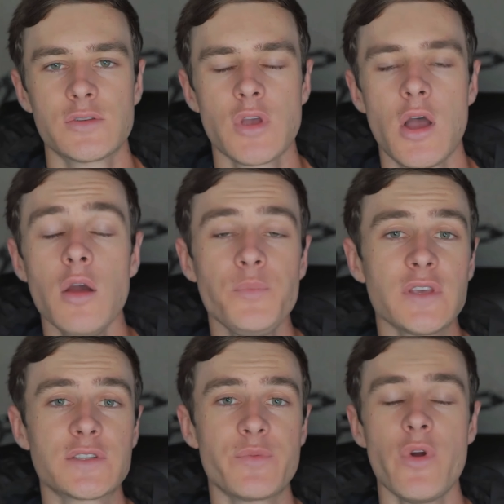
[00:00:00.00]
So I hope
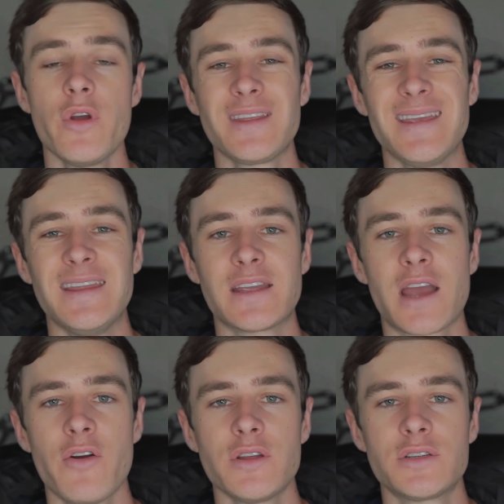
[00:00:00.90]
this word
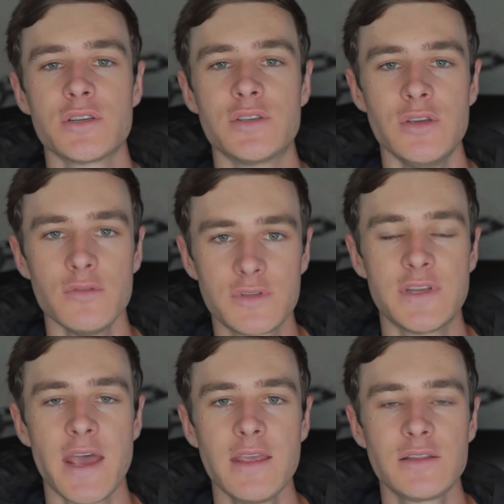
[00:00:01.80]
encourages you
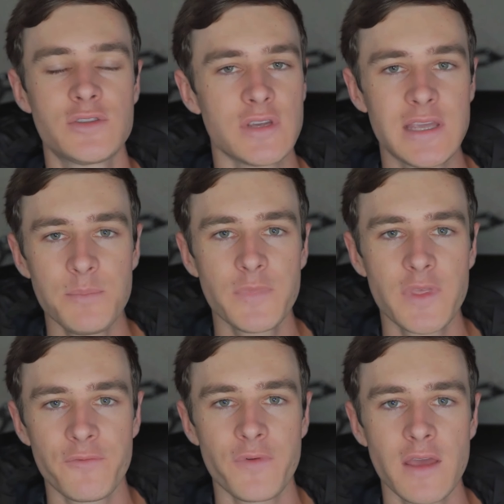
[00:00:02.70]
today to keep
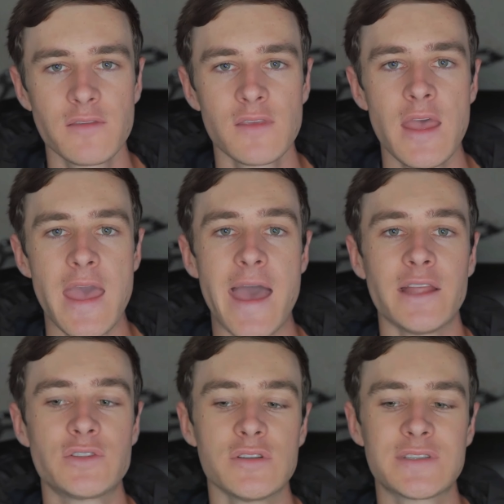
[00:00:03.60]
the faith
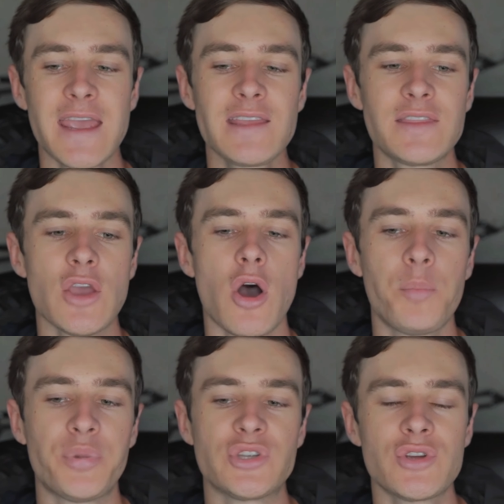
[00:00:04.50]
and to take the
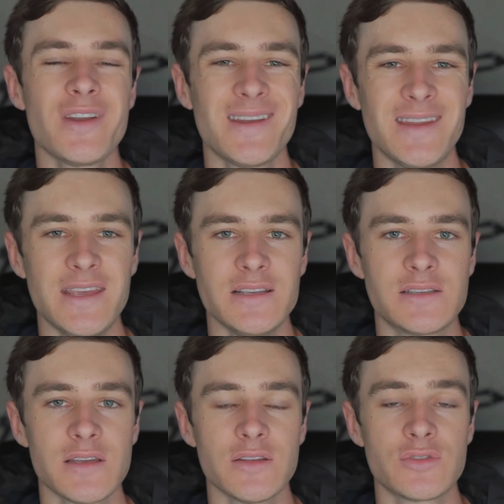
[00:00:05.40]

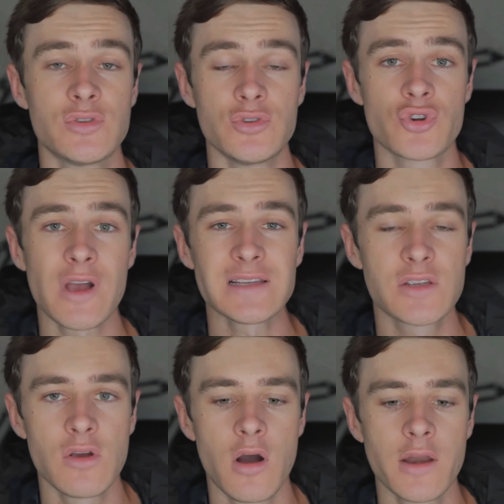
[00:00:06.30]
opportunities to
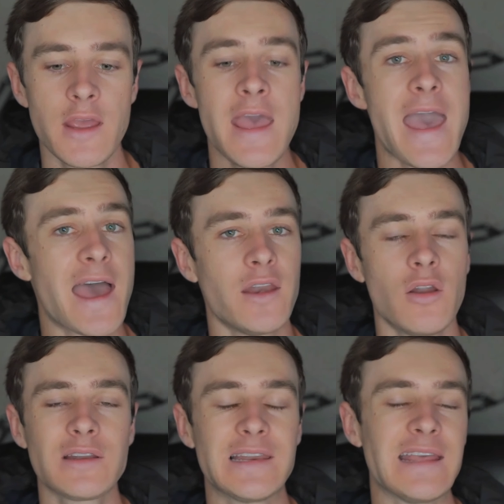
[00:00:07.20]
trust God and
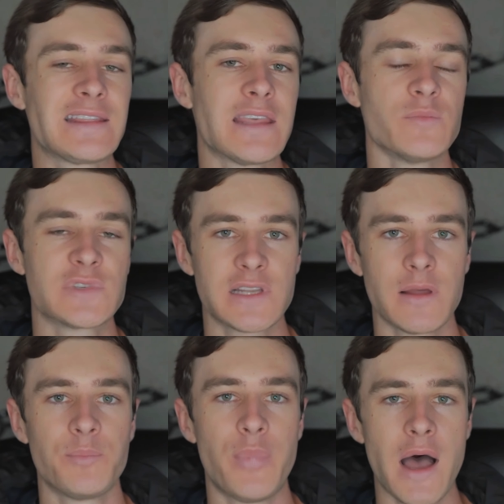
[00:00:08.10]
not let them
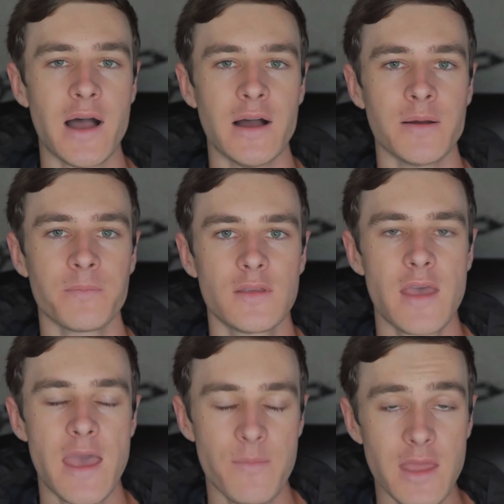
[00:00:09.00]
slip by.
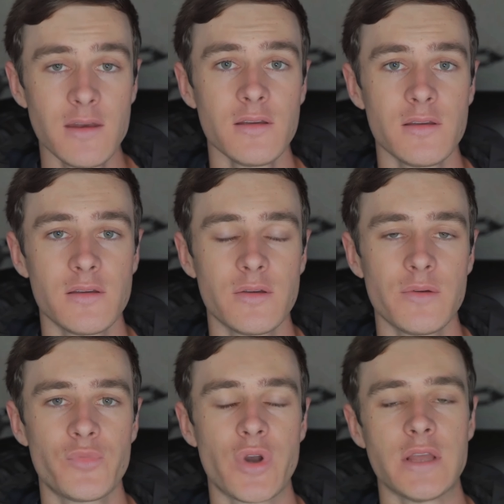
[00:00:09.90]
Amen.
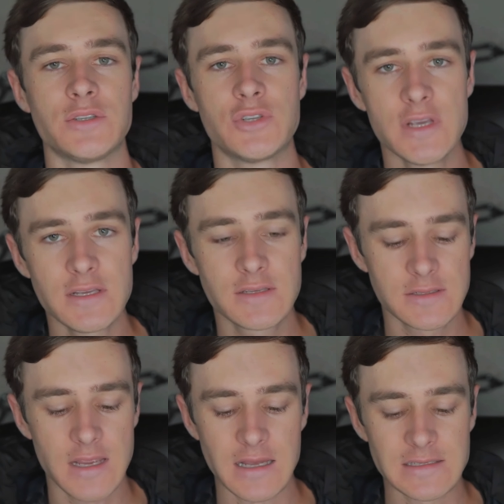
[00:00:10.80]
Praise
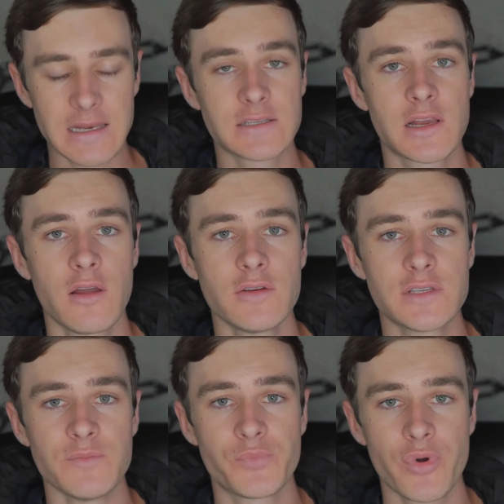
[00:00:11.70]
Jesus, guys. Let's
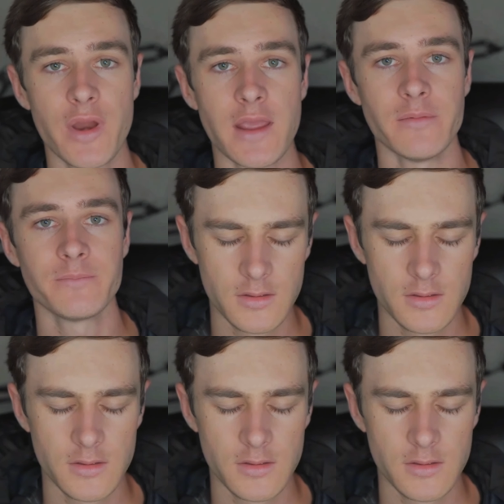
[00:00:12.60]
close in prayer.